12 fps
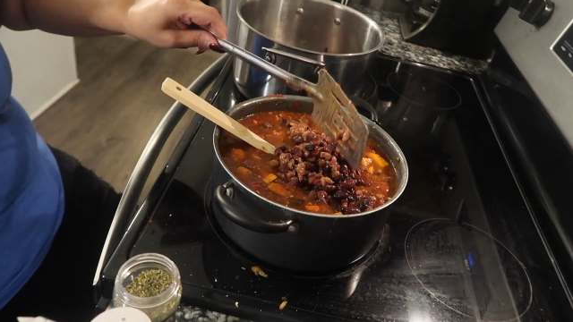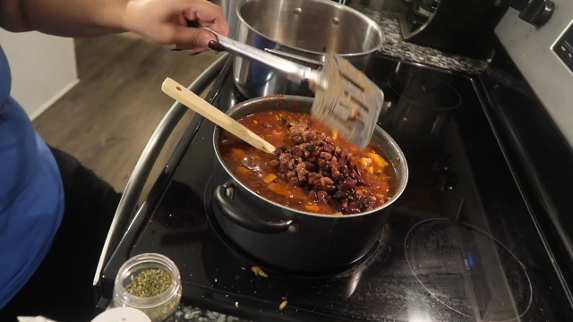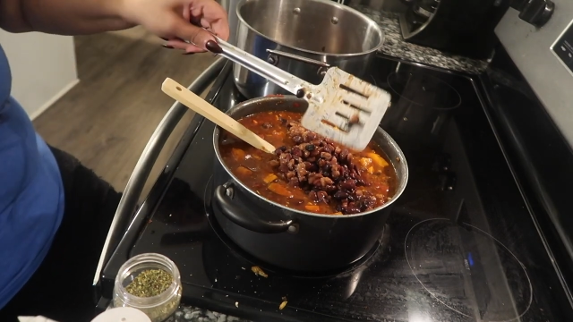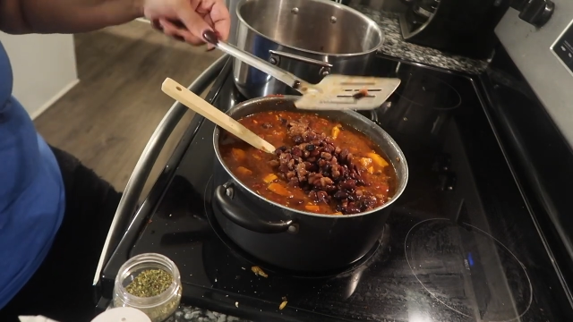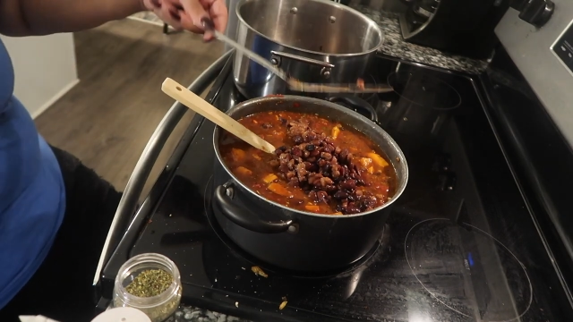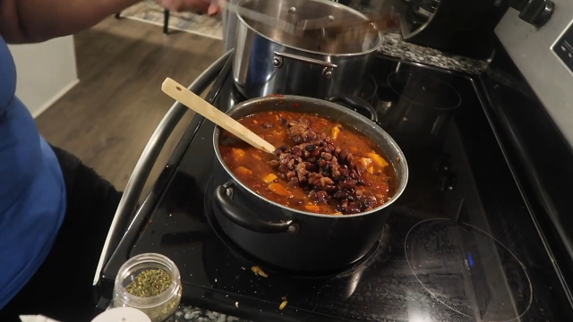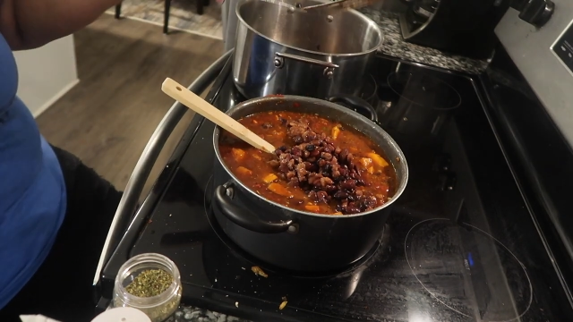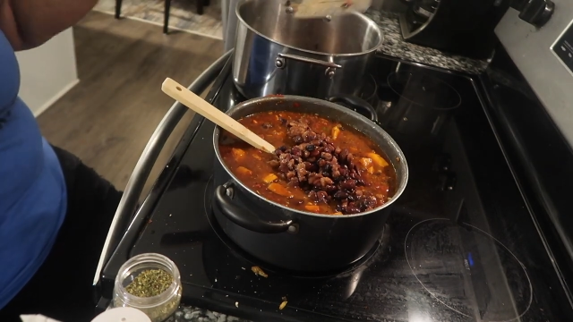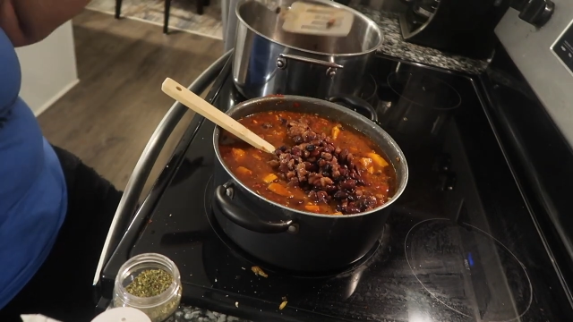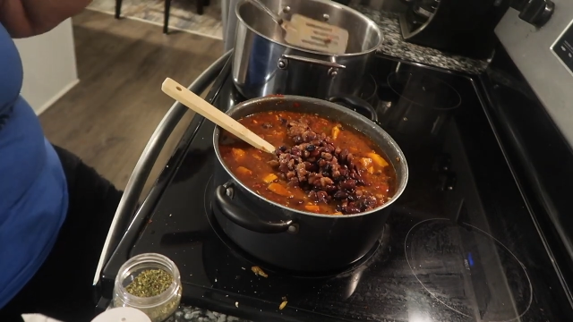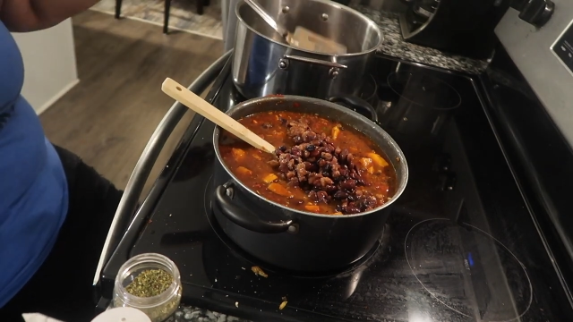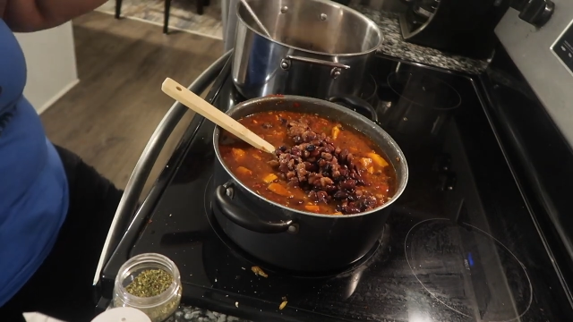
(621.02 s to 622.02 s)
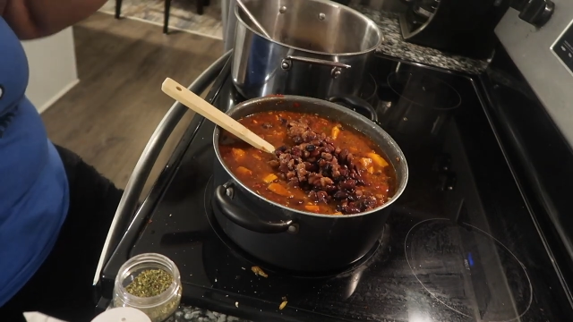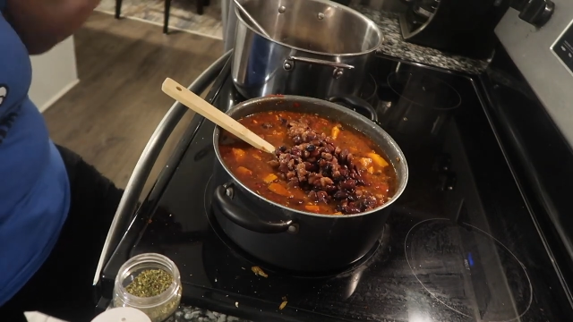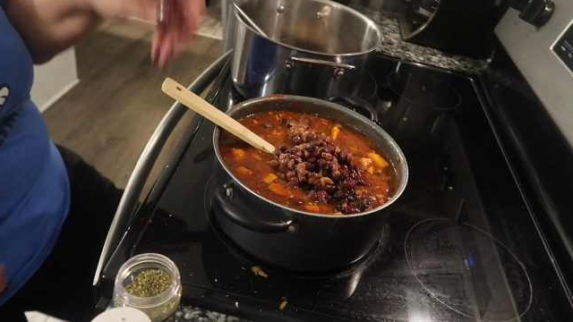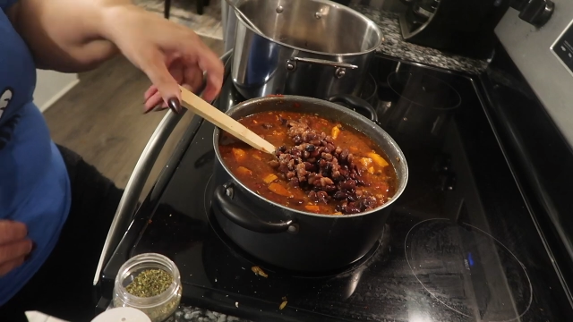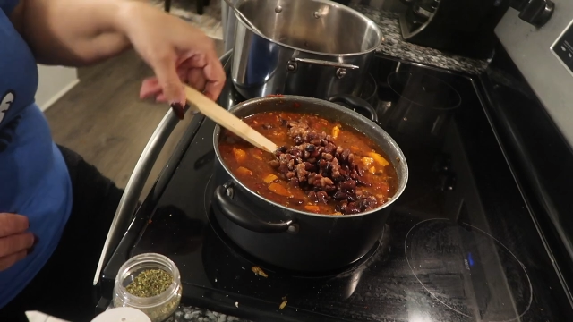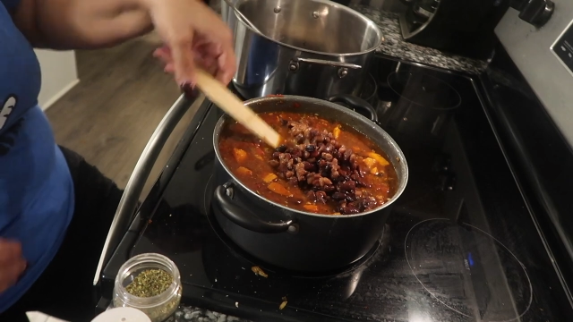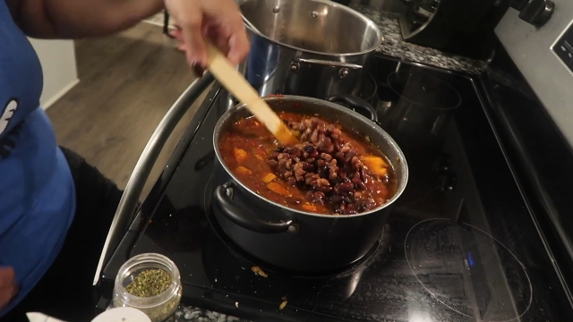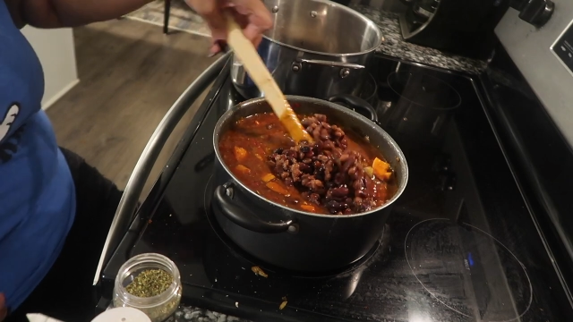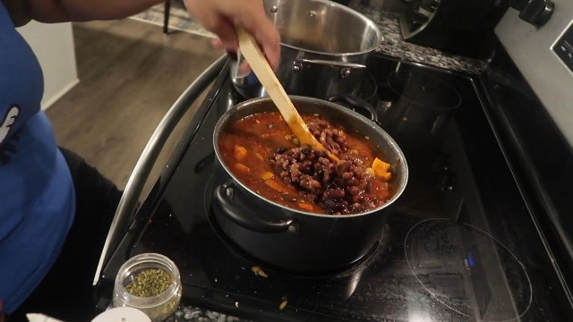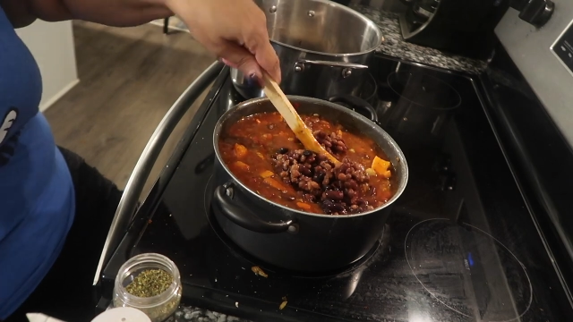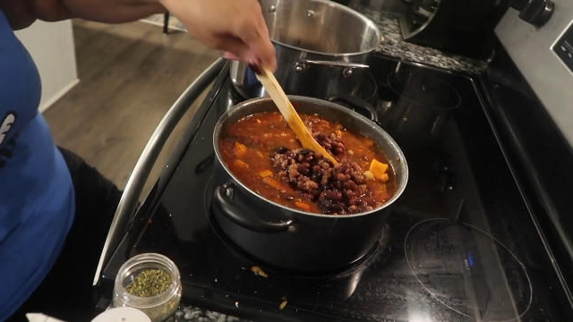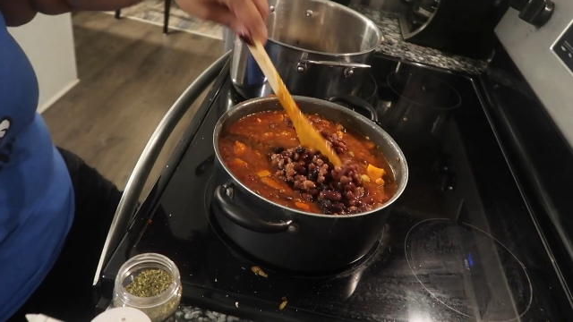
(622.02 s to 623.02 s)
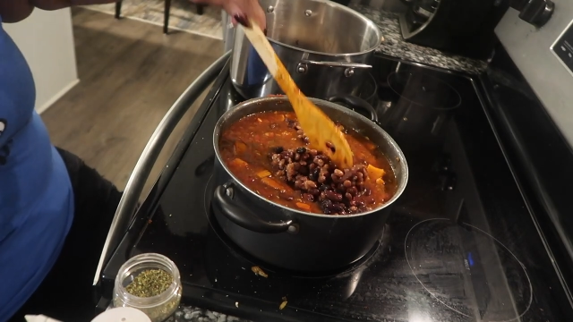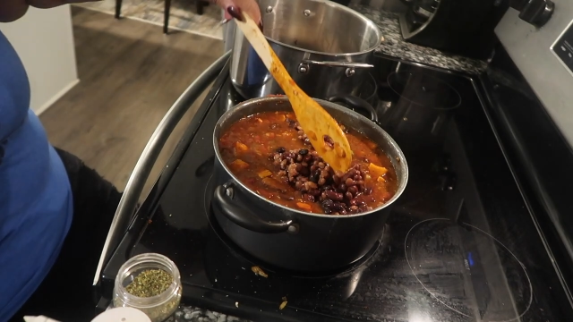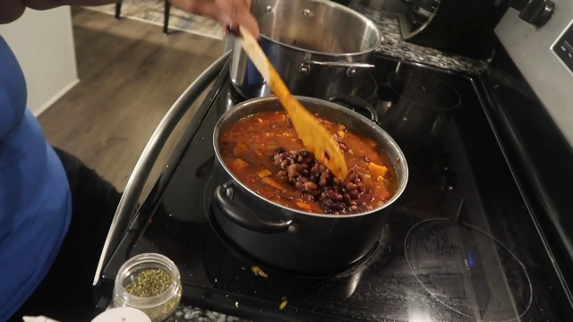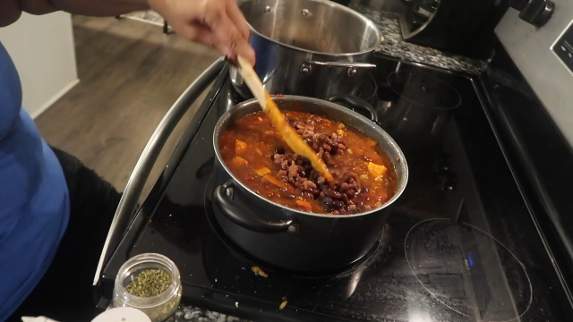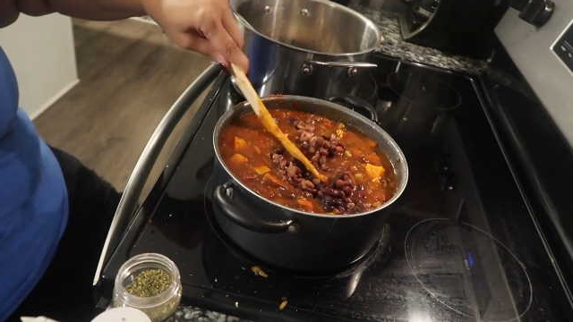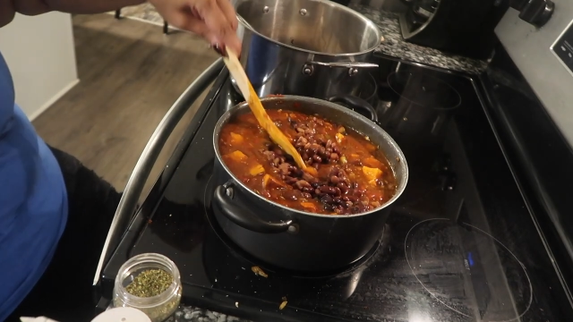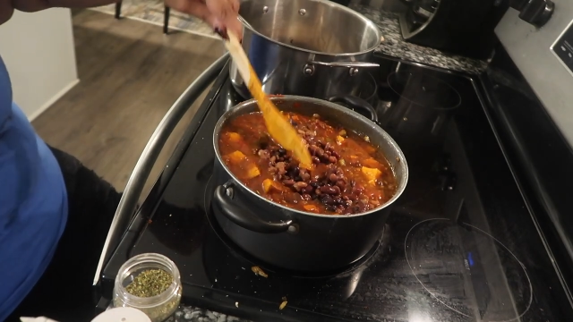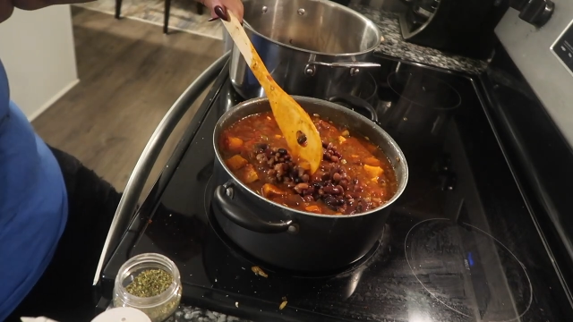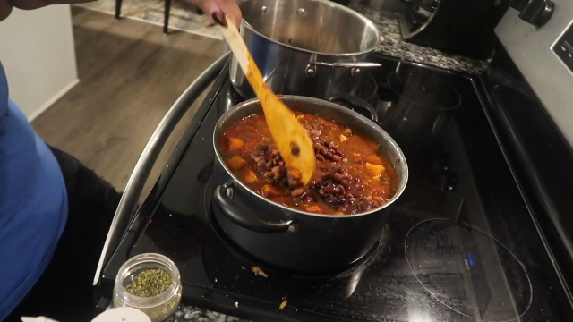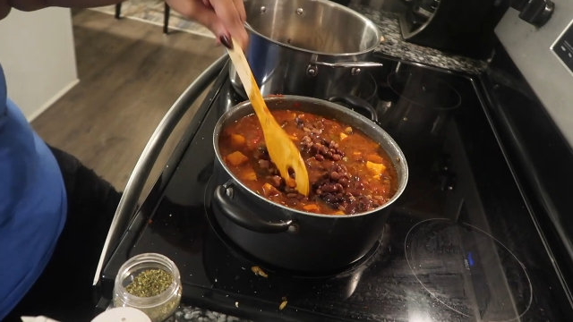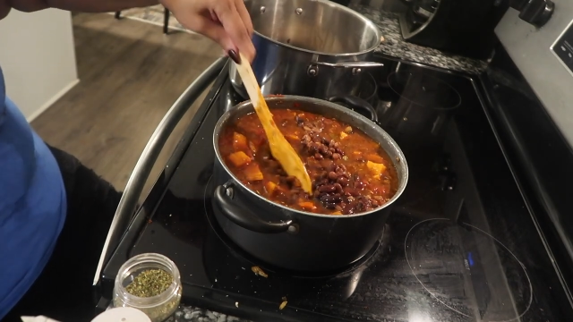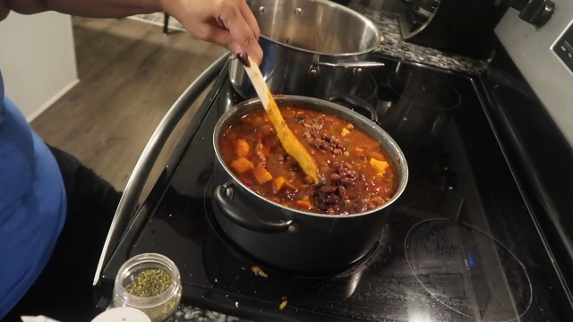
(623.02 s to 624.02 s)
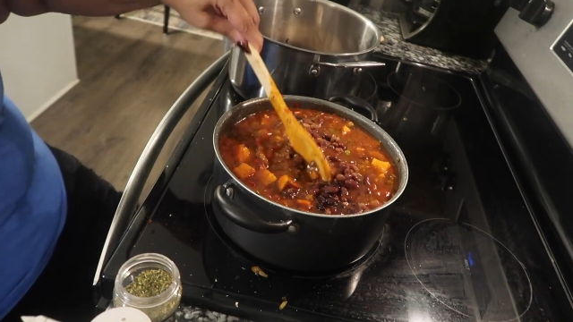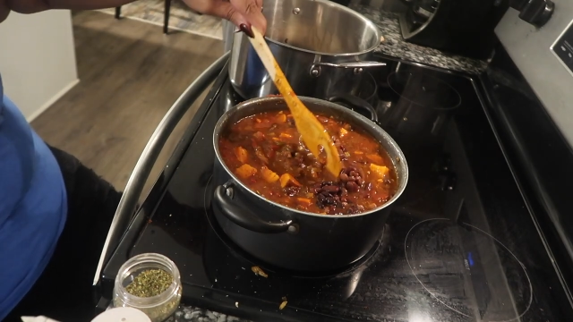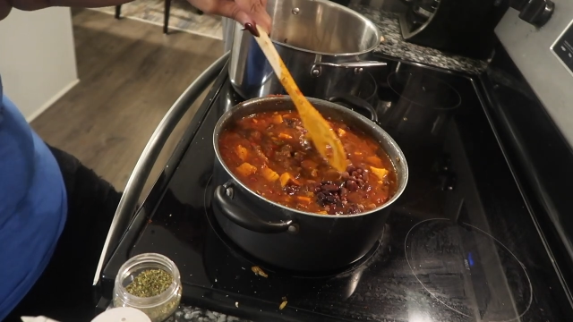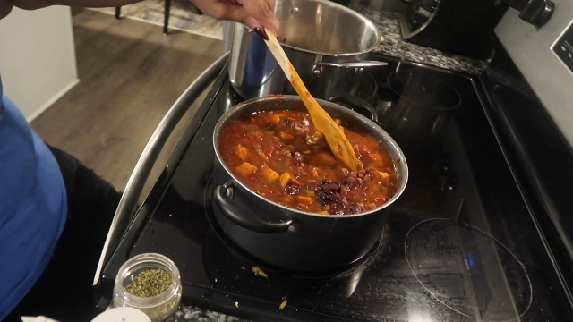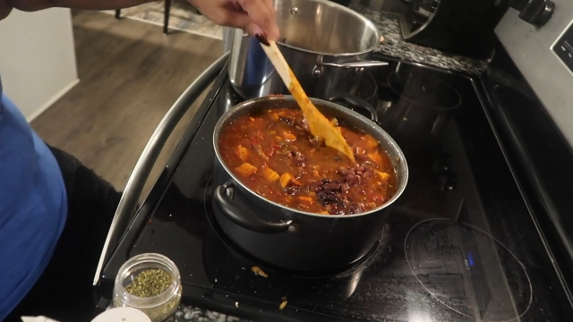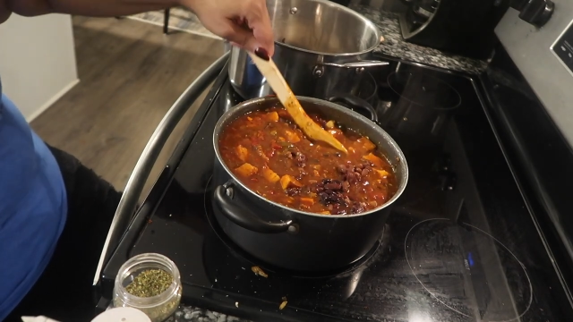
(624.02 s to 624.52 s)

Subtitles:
Nobody's mouth can be seen.